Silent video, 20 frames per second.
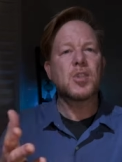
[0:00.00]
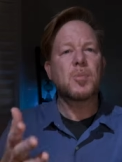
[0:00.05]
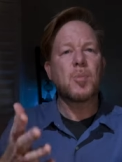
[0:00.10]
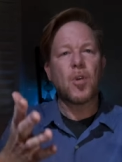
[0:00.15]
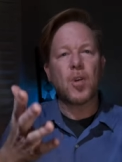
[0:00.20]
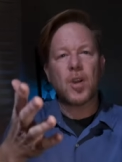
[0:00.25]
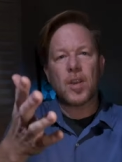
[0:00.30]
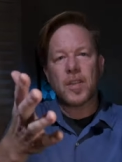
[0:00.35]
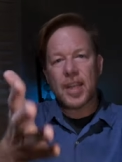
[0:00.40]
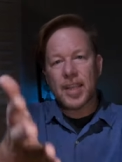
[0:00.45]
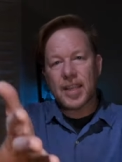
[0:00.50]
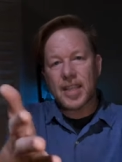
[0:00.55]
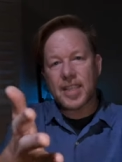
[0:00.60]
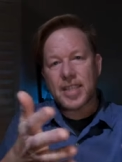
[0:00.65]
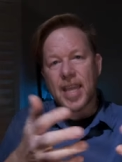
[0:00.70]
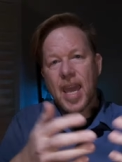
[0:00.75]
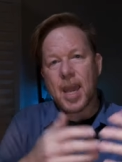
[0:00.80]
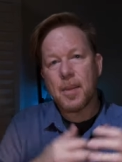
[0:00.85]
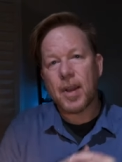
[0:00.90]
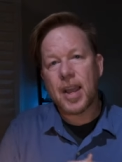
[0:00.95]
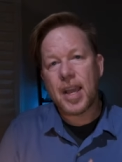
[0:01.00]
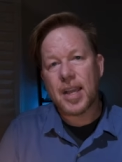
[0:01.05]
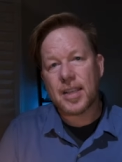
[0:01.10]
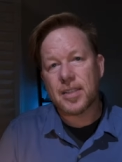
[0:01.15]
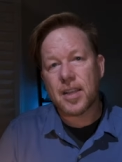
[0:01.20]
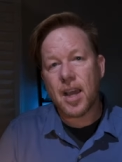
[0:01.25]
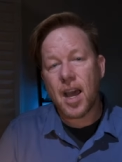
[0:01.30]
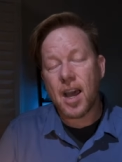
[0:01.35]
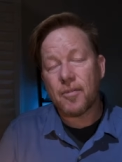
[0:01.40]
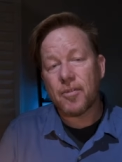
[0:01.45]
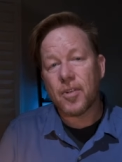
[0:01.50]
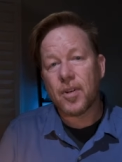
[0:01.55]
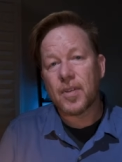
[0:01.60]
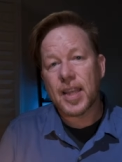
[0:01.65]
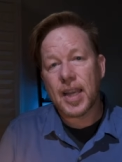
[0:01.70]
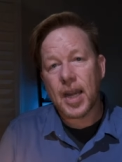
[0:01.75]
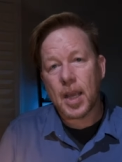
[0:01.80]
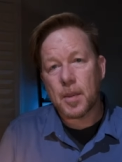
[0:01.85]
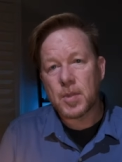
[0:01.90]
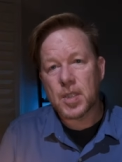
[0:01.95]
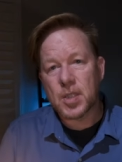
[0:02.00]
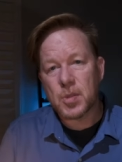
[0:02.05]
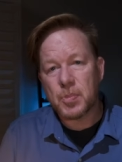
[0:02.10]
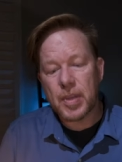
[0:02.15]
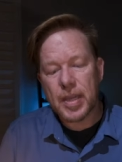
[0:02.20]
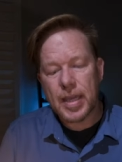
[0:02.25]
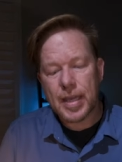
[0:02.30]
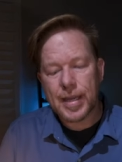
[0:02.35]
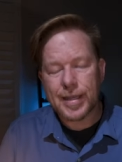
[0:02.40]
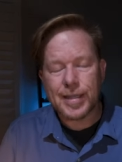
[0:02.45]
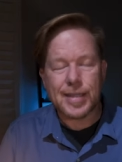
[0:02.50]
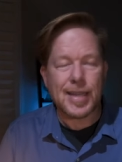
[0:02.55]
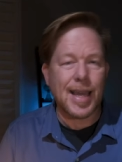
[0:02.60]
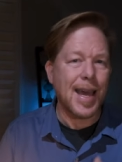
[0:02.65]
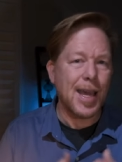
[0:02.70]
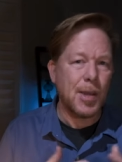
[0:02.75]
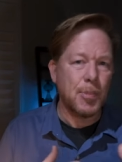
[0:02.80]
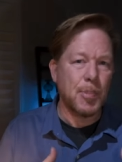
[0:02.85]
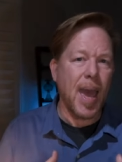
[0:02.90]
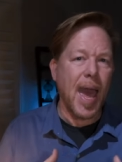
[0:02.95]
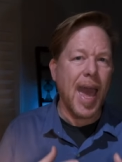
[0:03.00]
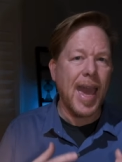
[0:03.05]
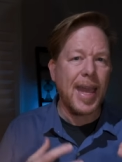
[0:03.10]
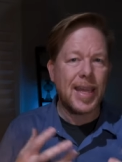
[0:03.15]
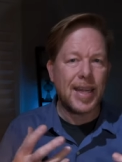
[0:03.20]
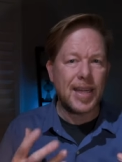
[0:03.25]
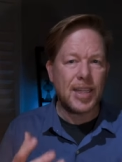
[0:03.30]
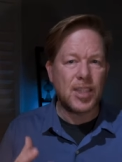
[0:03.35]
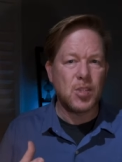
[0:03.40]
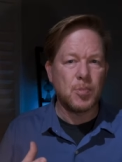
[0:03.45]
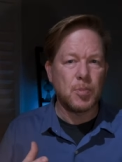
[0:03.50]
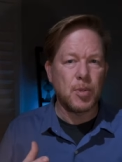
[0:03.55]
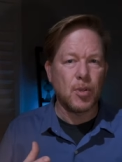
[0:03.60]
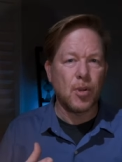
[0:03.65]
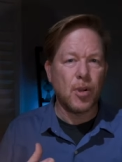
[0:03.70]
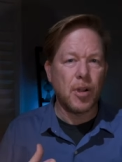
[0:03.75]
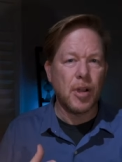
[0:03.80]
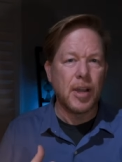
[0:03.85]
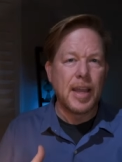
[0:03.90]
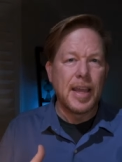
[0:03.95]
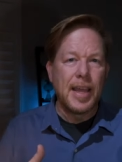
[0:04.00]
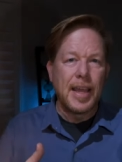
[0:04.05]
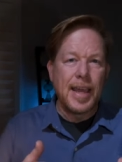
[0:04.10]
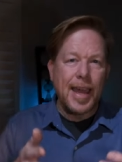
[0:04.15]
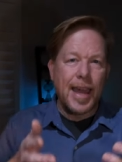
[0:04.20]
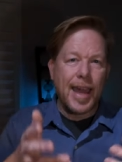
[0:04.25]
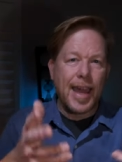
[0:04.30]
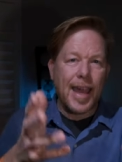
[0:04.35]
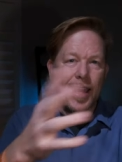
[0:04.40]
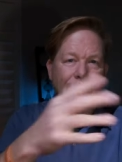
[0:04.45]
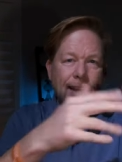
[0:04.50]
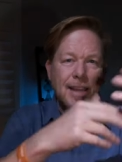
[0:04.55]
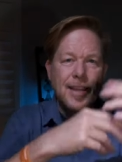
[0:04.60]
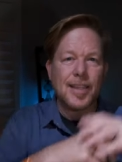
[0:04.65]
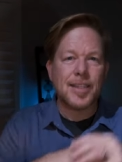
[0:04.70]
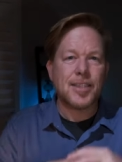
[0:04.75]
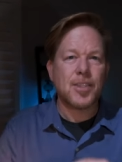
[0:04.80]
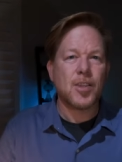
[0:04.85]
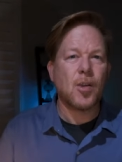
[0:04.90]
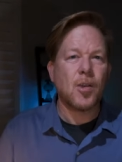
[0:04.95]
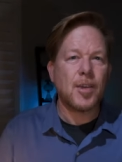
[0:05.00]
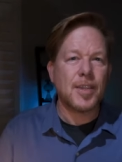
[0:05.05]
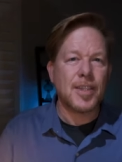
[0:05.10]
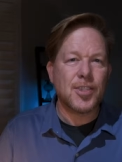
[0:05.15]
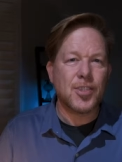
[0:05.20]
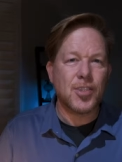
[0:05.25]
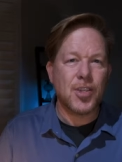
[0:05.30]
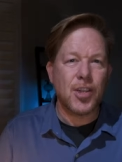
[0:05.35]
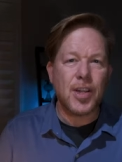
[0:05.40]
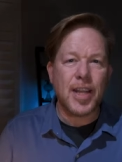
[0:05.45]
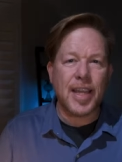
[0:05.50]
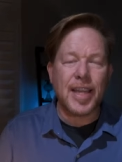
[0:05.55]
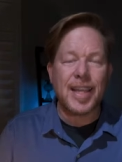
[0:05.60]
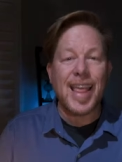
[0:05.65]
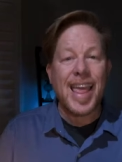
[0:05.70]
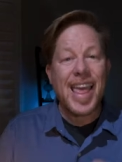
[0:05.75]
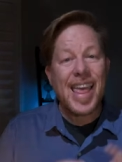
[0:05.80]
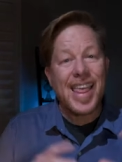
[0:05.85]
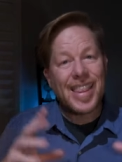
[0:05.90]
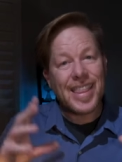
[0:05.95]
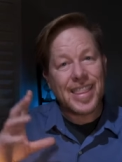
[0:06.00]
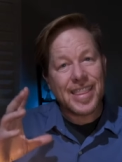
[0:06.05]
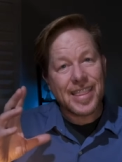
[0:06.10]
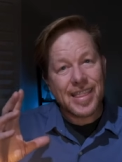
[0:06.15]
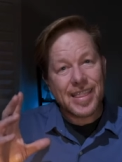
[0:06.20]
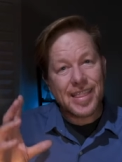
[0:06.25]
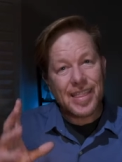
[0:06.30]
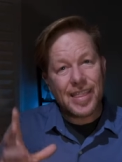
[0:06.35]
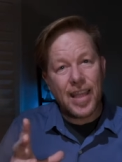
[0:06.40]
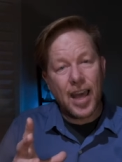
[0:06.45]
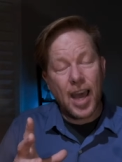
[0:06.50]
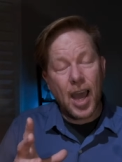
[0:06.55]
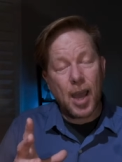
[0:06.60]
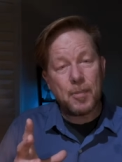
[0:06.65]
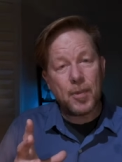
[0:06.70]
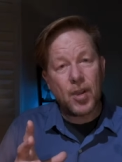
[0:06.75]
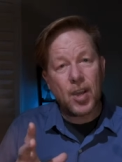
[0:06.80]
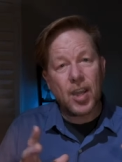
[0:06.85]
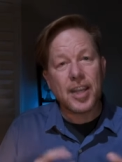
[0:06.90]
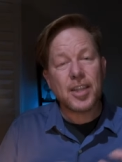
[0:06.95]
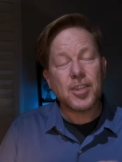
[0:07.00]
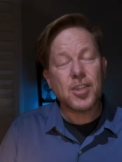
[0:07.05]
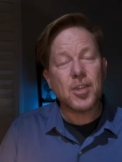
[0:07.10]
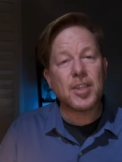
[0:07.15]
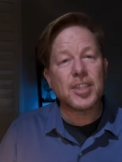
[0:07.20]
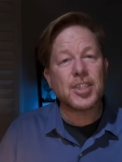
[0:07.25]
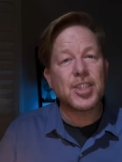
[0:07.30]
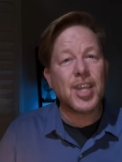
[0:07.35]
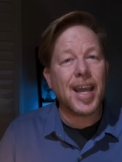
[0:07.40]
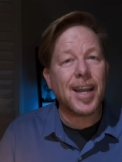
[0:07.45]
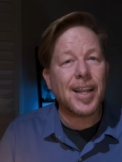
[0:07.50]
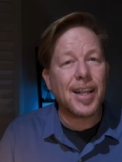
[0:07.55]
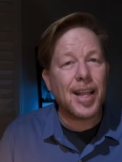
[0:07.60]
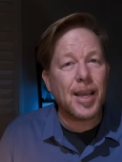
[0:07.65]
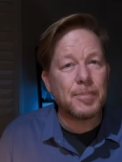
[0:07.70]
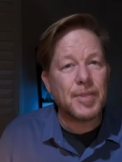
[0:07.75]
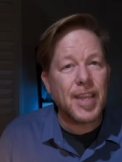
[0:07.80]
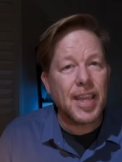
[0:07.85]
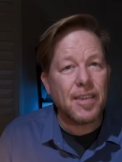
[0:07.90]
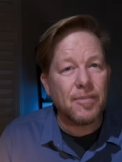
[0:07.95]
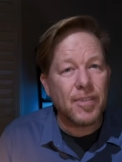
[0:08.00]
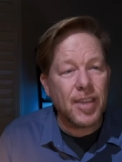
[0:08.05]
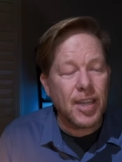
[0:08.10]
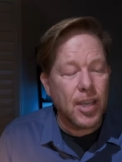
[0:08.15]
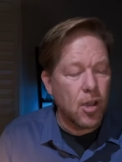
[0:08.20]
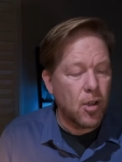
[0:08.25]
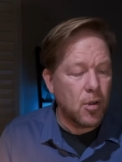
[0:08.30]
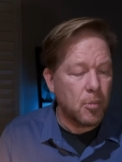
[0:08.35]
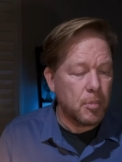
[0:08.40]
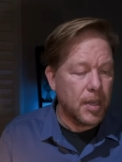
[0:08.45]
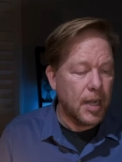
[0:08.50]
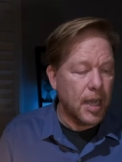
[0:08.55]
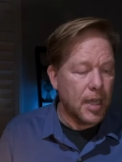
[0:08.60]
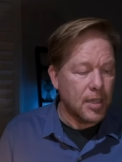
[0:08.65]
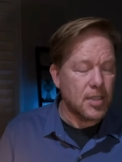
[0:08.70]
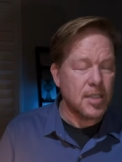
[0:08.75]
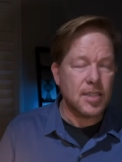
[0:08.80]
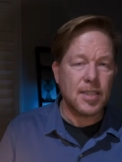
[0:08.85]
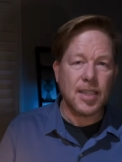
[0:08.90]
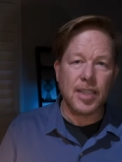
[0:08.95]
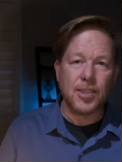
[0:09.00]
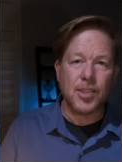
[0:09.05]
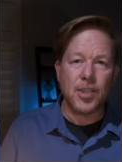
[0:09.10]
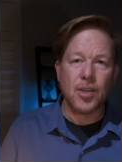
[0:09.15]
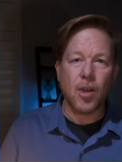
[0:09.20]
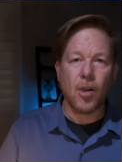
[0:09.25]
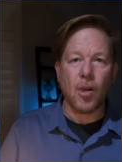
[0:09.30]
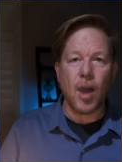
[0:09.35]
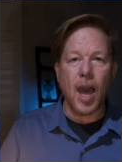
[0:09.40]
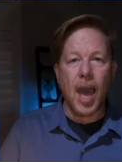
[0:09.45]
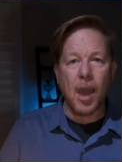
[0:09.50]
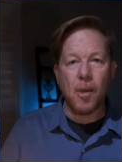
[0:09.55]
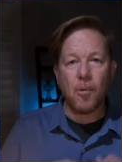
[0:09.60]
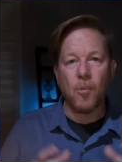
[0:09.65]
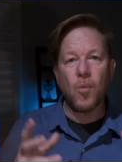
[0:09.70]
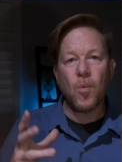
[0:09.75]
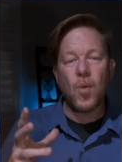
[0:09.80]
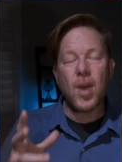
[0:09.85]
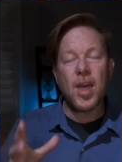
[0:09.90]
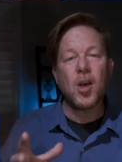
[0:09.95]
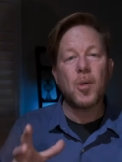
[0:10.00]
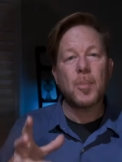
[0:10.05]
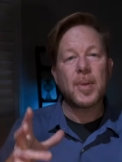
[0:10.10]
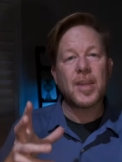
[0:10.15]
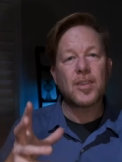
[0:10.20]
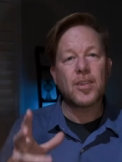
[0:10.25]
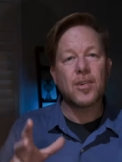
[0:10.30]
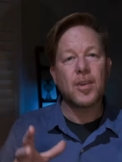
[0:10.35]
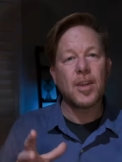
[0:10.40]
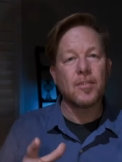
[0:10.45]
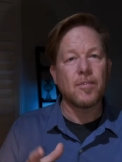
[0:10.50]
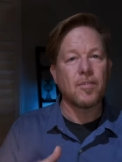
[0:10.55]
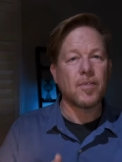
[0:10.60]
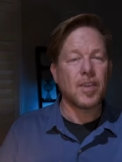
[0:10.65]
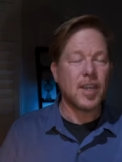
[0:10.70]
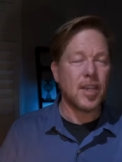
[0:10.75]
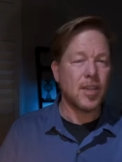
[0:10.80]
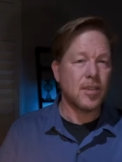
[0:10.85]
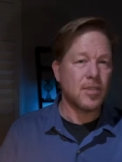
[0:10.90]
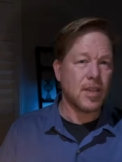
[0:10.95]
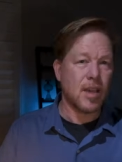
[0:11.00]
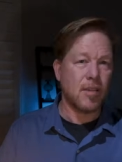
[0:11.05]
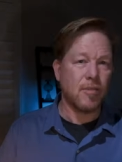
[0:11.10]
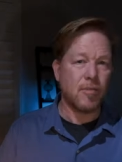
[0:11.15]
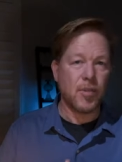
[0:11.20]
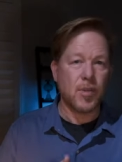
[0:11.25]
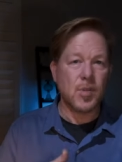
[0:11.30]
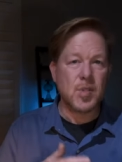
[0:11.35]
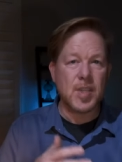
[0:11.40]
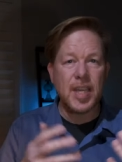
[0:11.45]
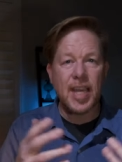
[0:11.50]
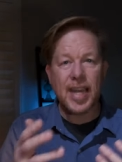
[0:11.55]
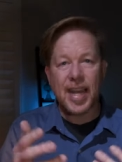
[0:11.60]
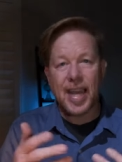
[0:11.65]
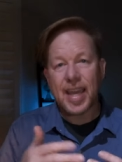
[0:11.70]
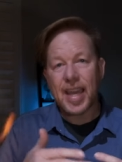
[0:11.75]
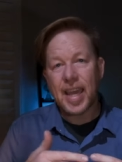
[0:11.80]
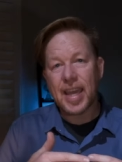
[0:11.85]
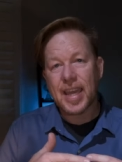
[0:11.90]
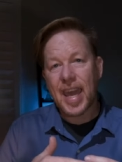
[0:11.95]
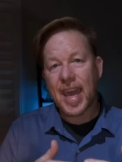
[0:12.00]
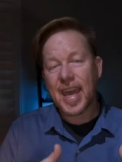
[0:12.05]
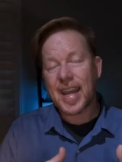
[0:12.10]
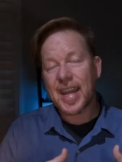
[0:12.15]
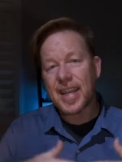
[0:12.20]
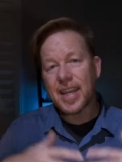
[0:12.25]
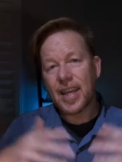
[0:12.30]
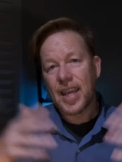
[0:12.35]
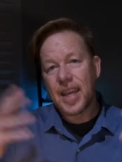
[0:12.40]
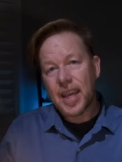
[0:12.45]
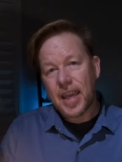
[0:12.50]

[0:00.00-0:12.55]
more that this camera has to offer that I'm just beginning to unpack and explore, and let's go on this journey. I'm gonna do a channel update video, but I'll just let you know I will be doing videos on Fuji and Canon